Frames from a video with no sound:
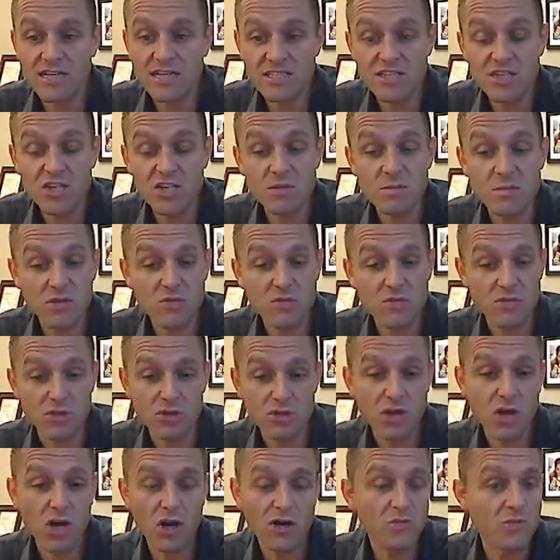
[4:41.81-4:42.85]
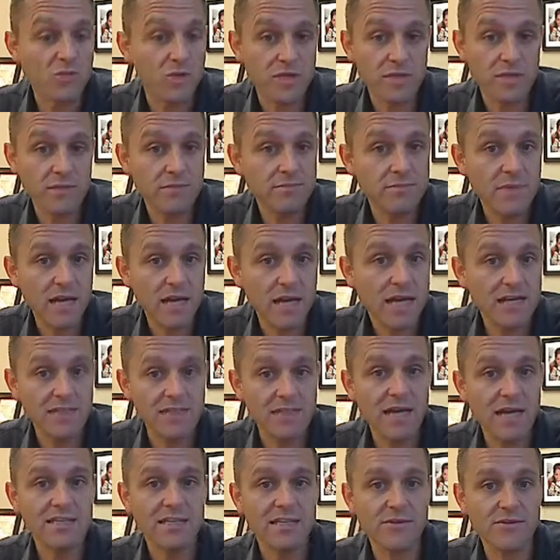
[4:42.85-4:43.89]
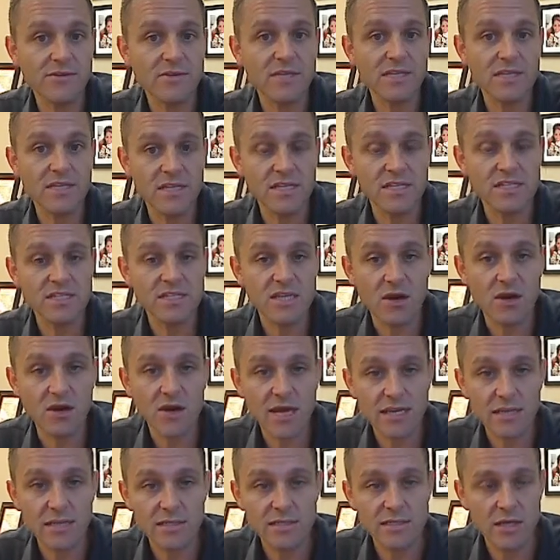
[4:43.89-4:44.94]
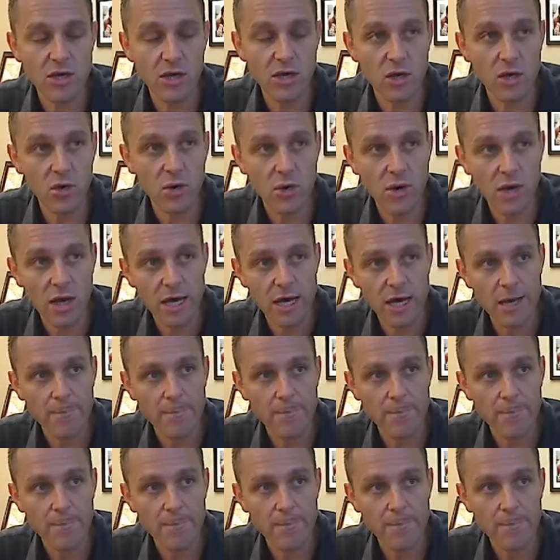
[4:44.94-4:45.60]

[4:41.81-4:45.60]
It's going to be a really hard one. I definitely think so. And so